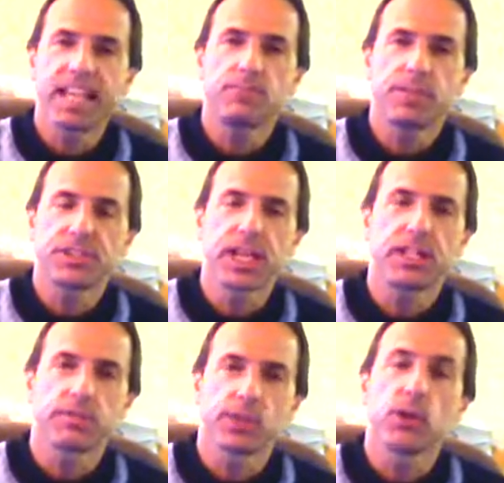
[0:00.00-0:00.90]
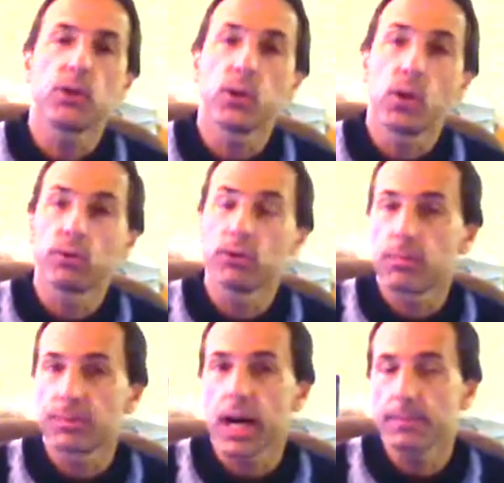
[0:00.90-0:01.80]
10% of the whole
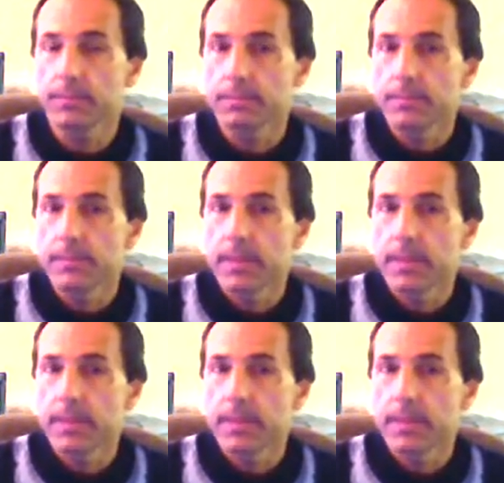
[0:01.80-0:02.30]
overall problem.